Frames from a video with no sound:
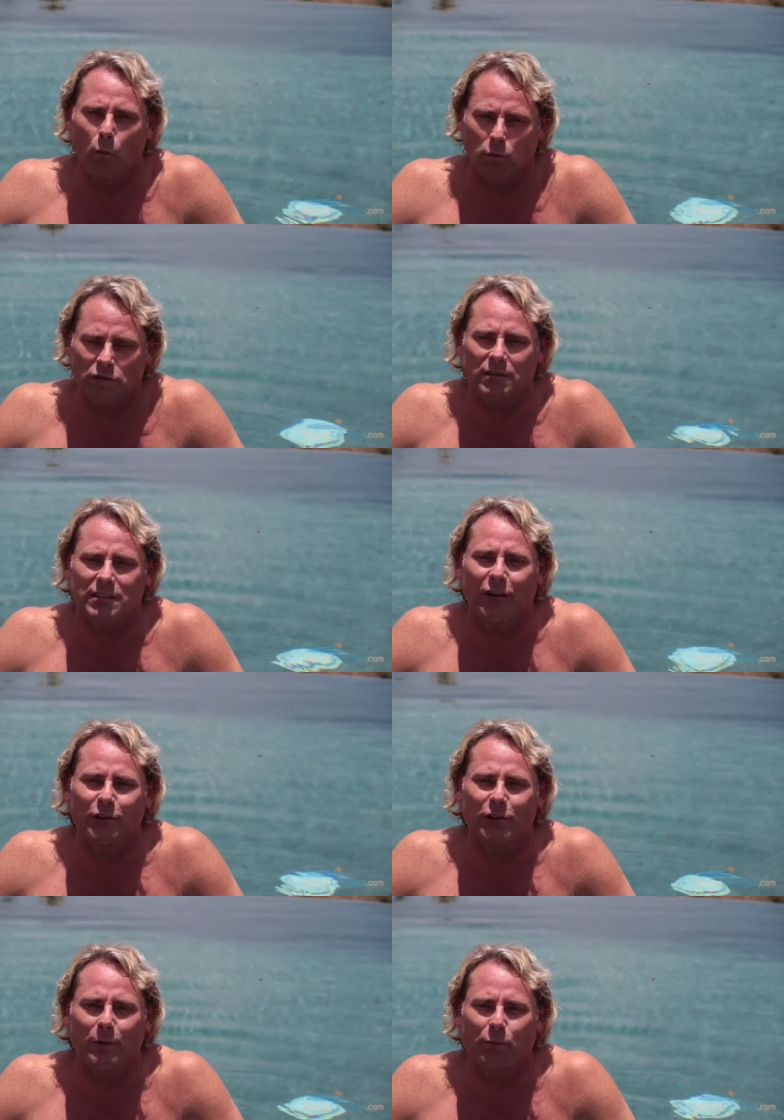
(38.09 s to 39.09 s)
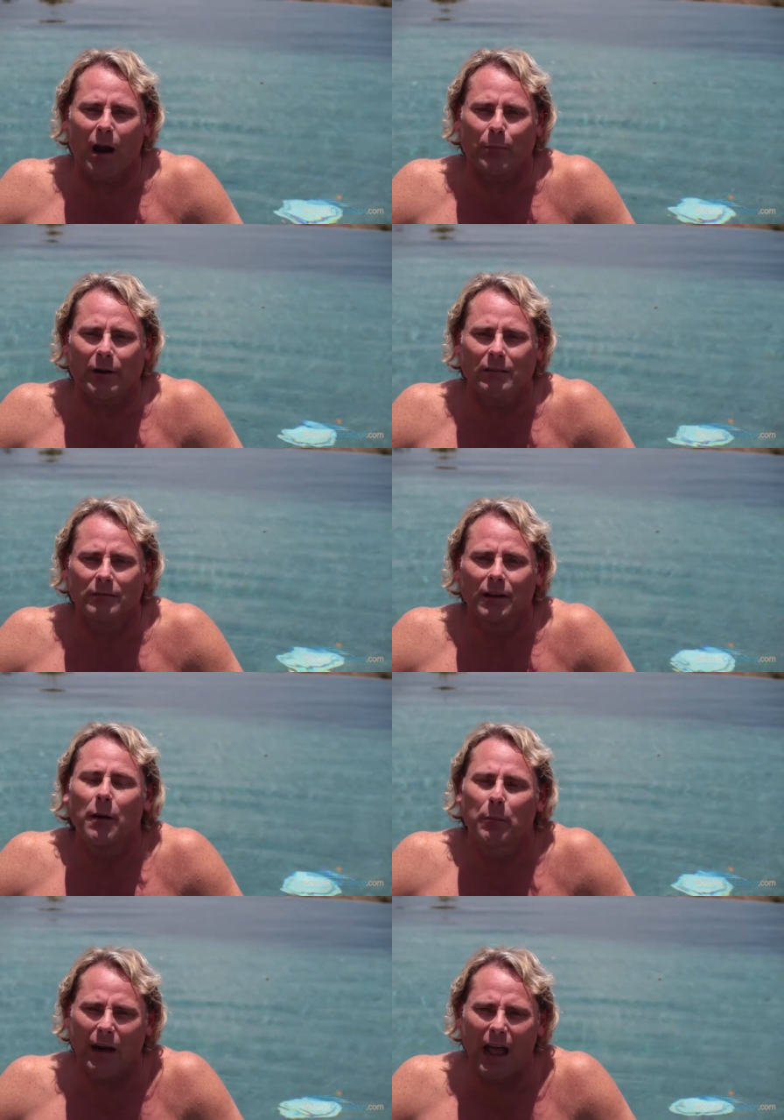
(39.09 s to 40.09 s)
to sell you your property,
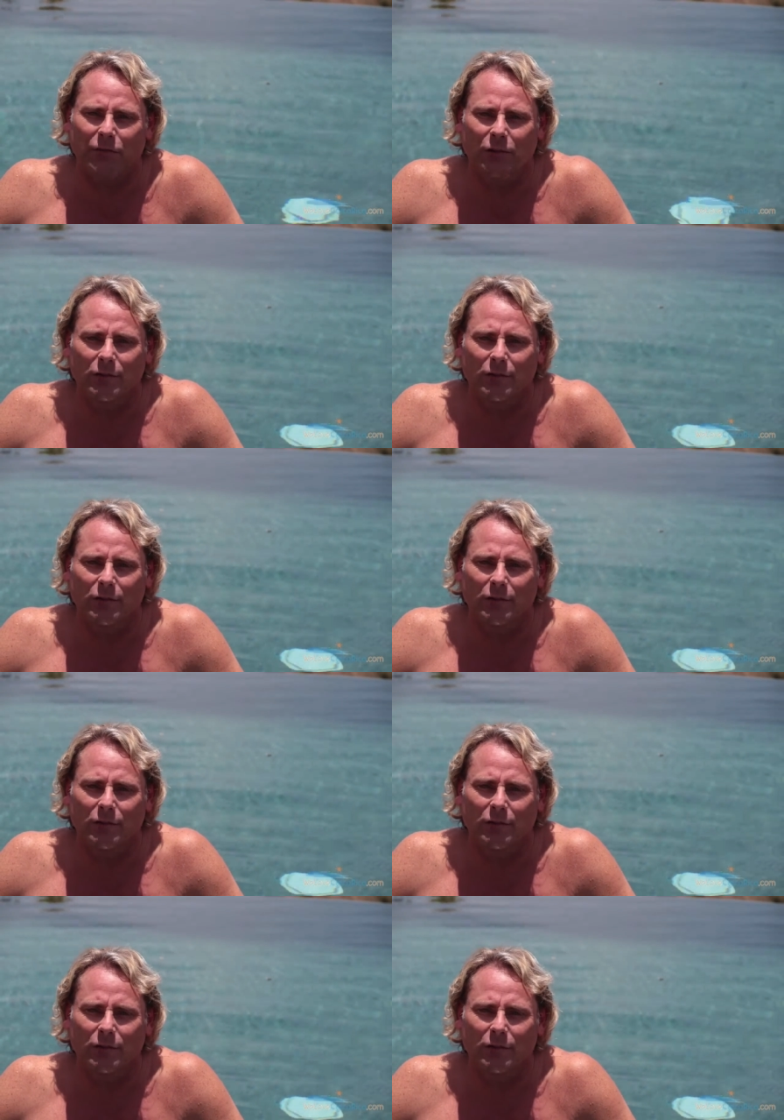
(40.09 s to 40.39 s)
but after.